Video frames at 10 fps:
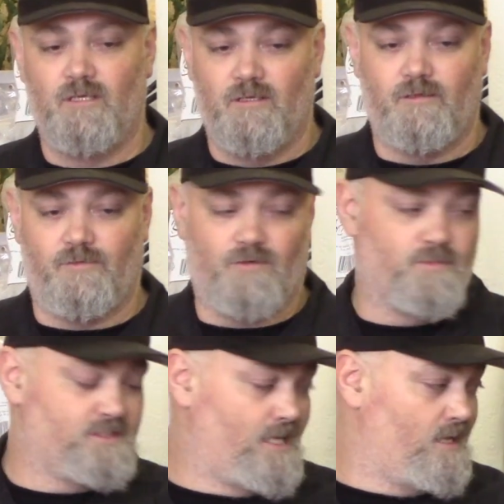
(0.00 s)
the
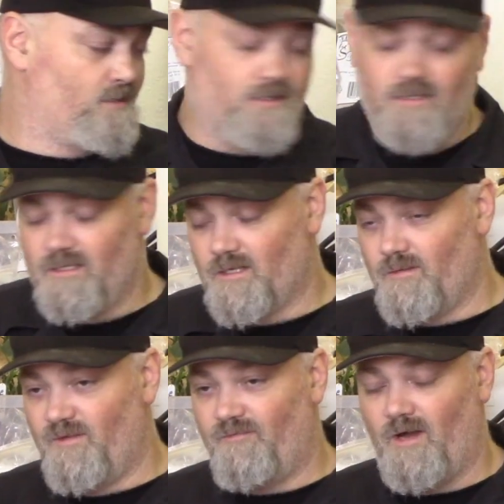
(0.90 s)
thermostat, you're
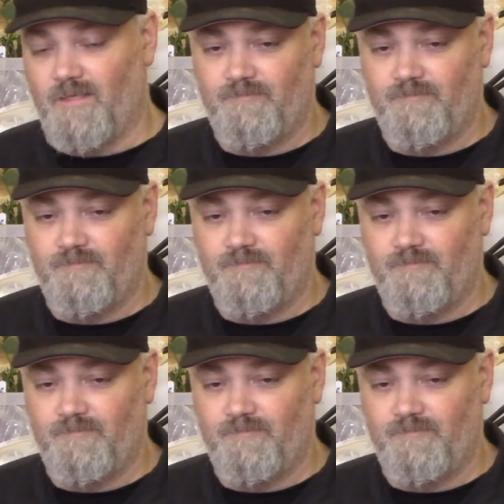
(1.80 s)
going to be fine.